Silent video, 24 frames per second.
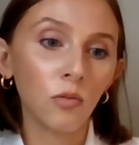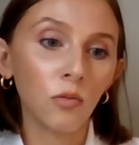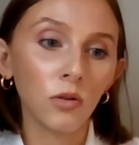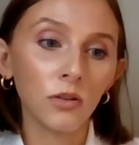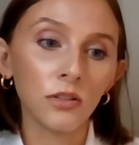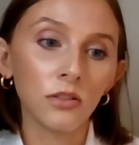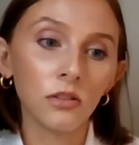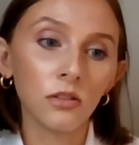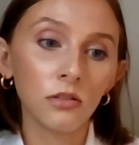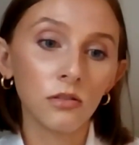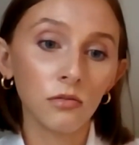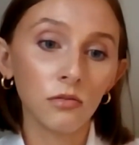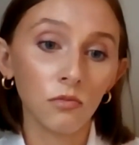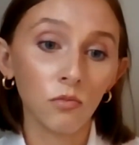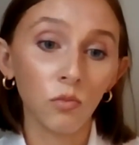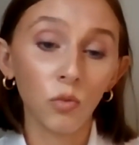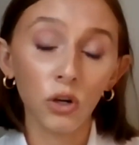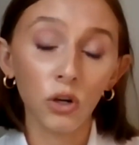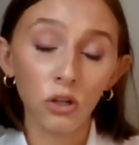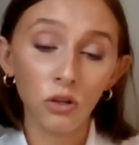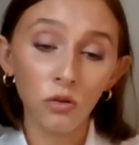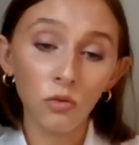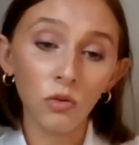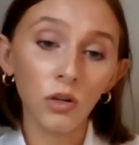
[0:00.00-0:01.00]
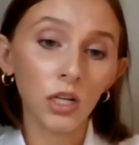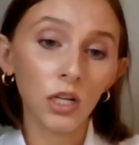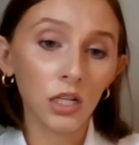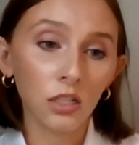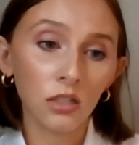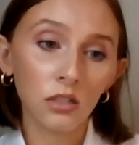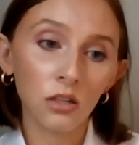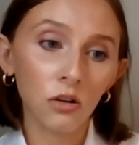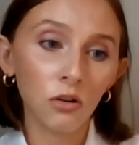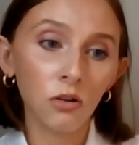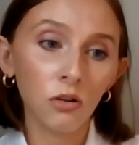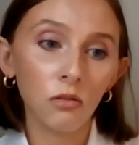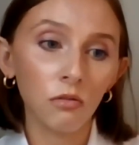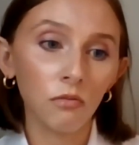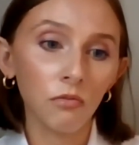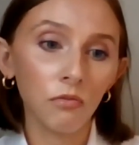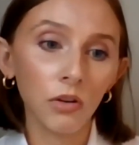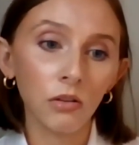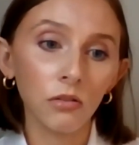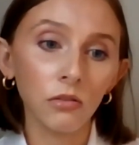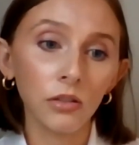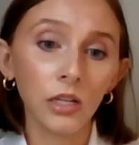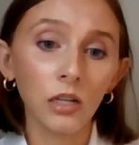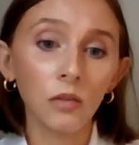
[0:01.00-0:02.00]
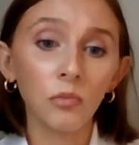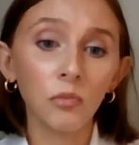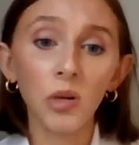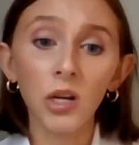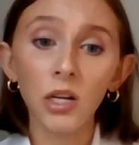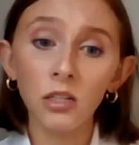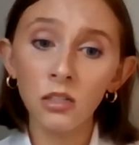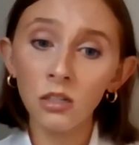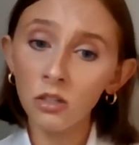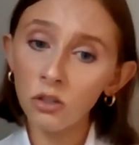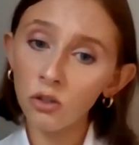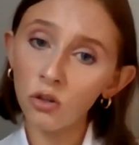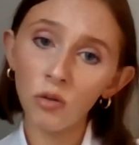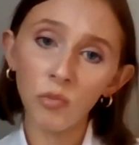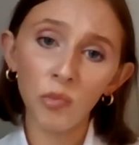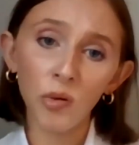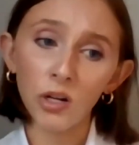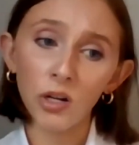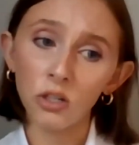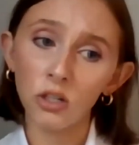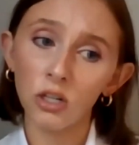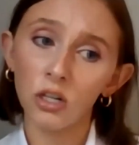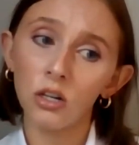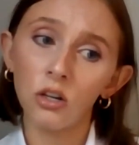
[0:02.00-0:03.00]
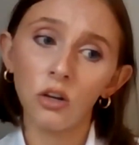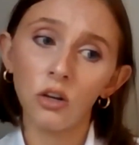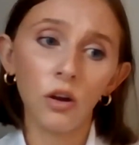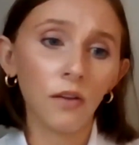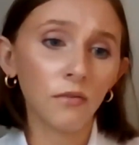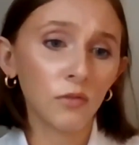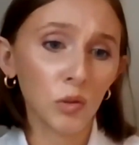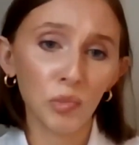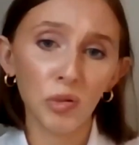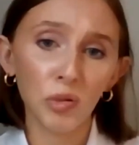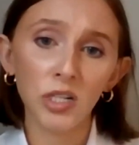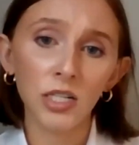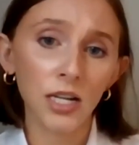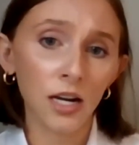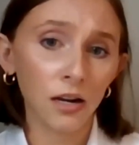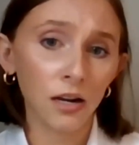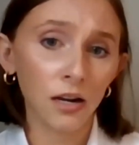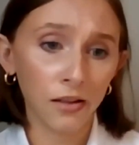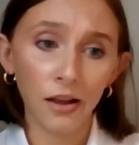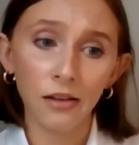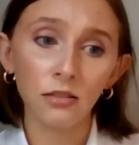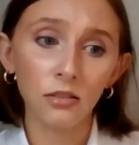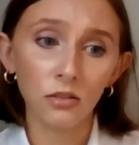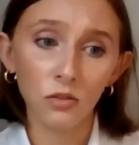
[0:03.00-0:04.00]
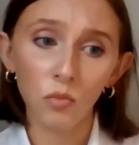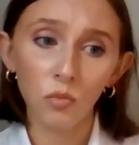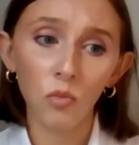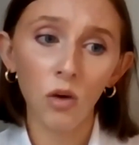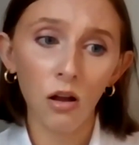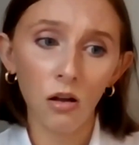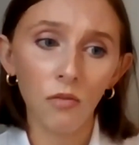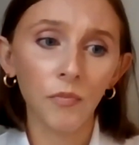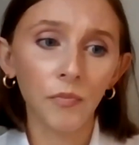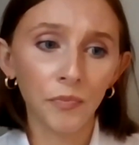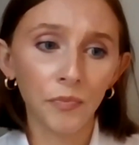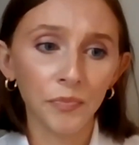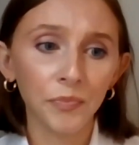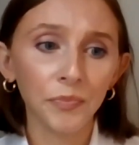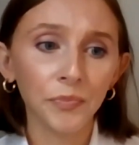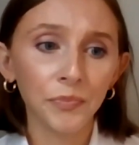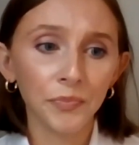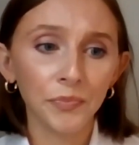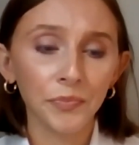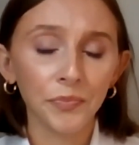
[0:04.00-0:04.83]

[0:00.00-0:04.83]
that was what you would consider a real lead, because it's your budget. You have to protect that as well.